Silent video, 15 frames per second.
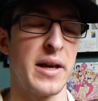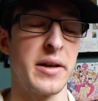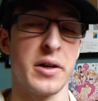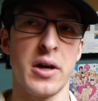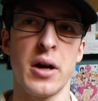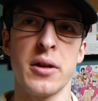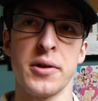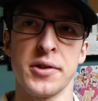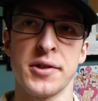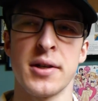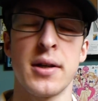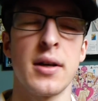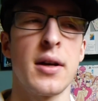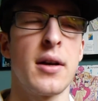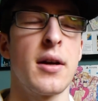colors.
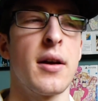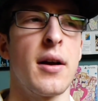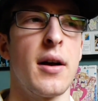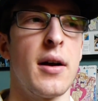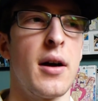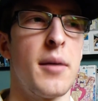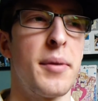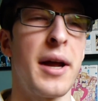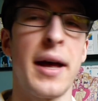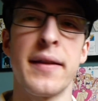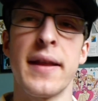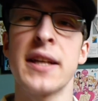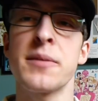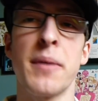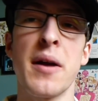But
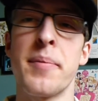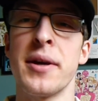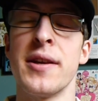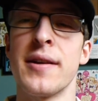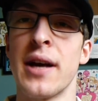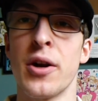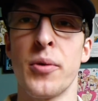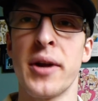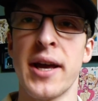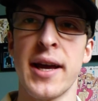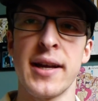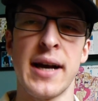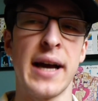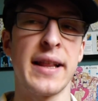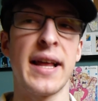that's my opinion. I don't want to
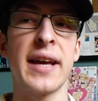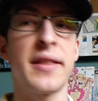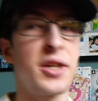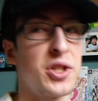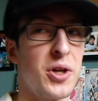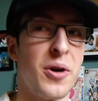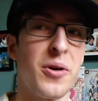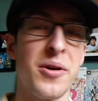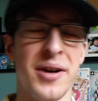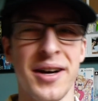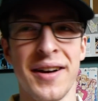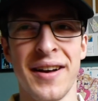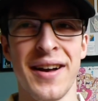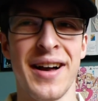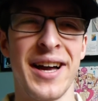hate. I like the show.
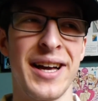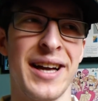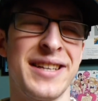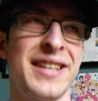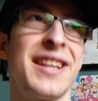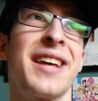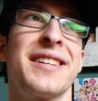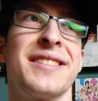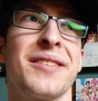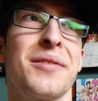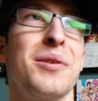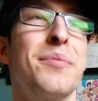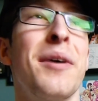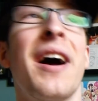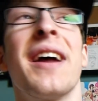I didn't like
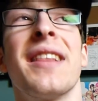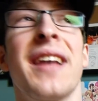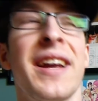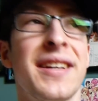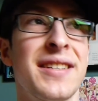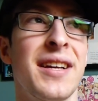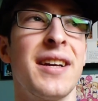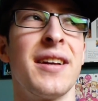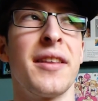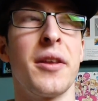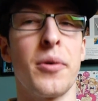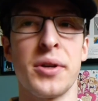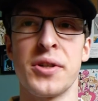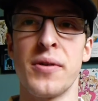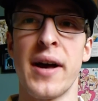Zero, but I liked the
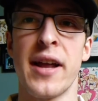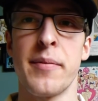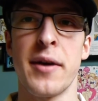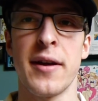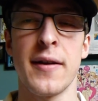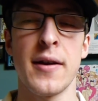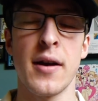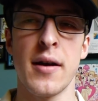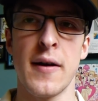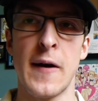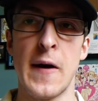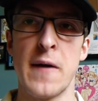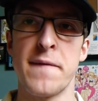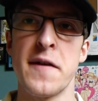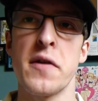original anime
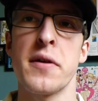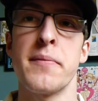very